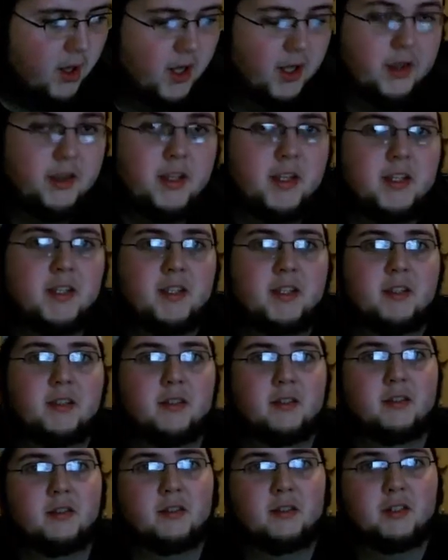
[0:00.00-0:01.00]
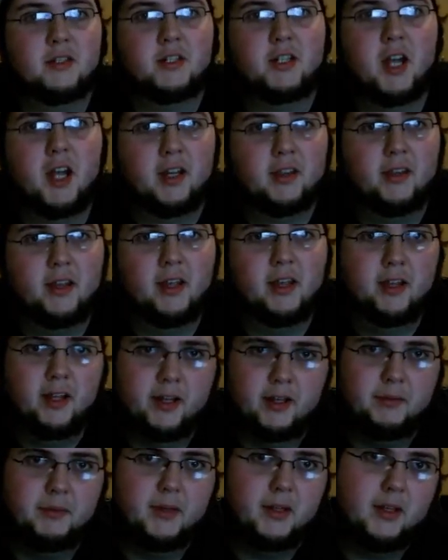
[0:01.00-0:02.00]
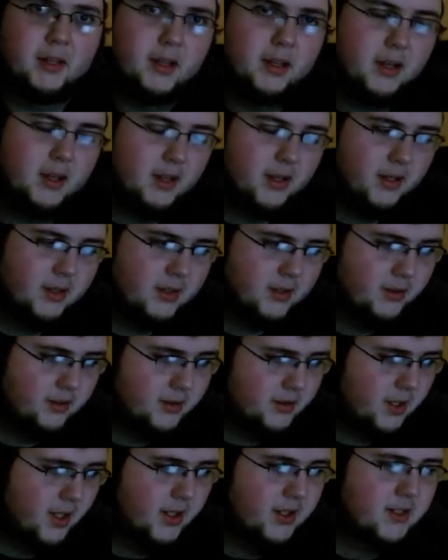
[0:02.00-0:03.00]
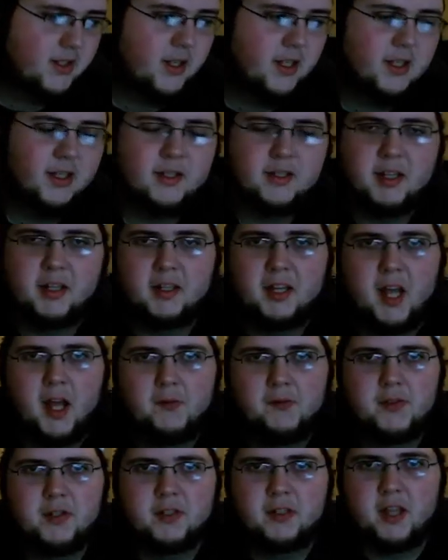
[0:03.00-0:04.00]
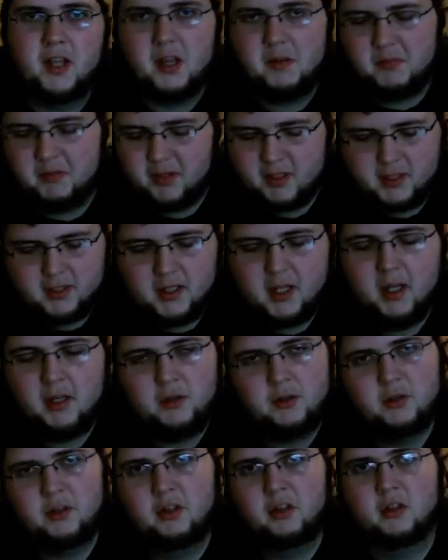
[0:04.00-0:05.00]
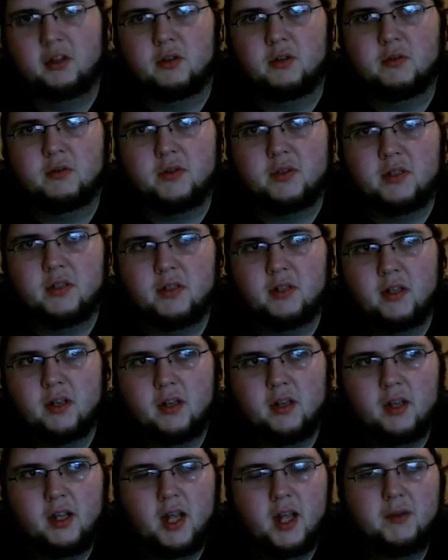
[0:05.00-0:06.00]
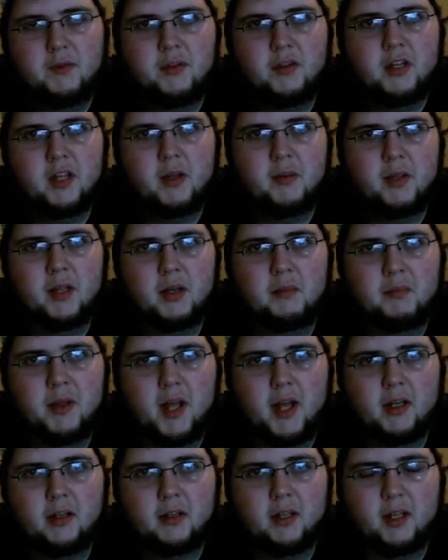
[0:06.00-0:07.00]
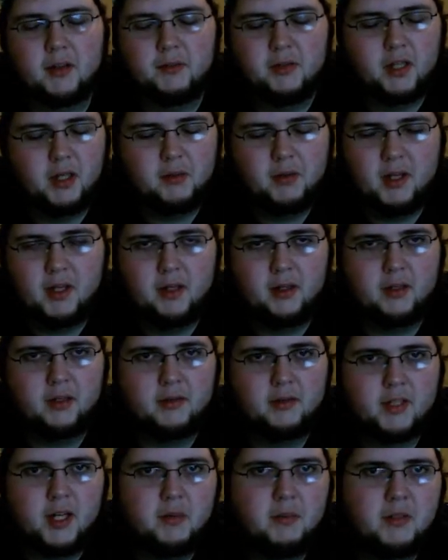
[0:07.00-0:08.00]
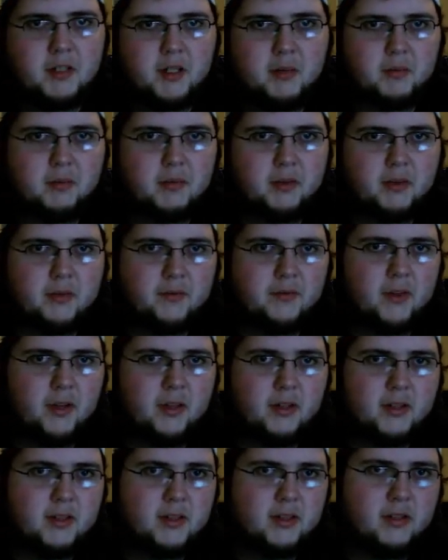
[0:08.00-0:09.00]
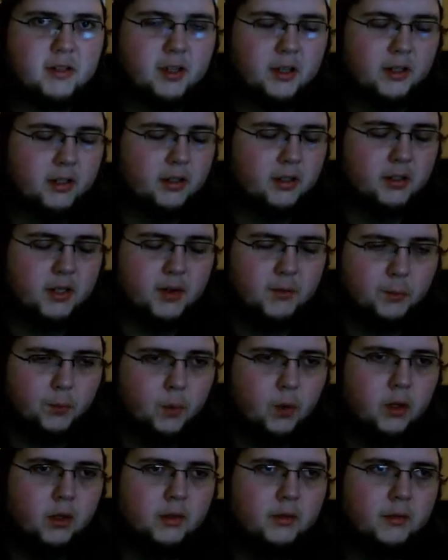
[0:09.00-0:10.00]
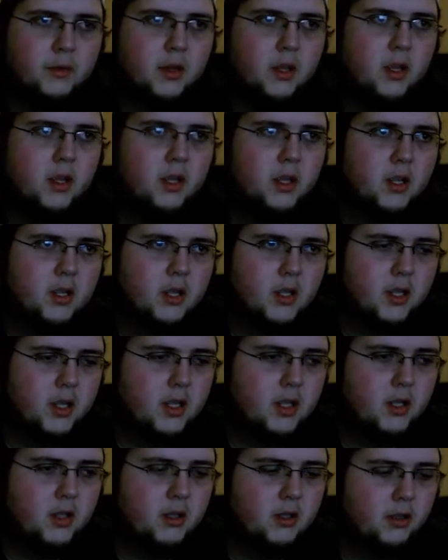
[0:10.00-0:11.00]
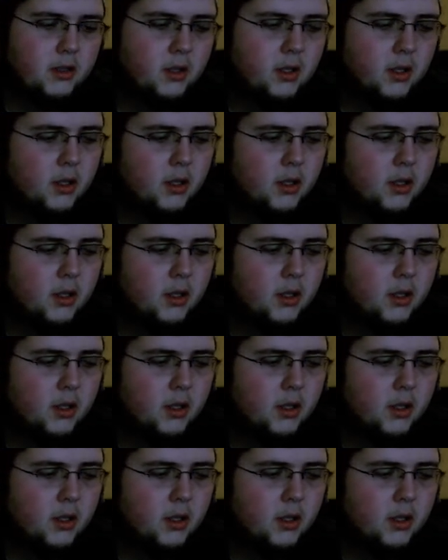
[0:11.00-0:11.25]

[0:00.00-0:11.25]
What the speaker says: And this shocked the hell out of me. John Cena is on top of his game. This guy couldn't lose. Every time he had a battle, every time he had a championship defense title, he won. He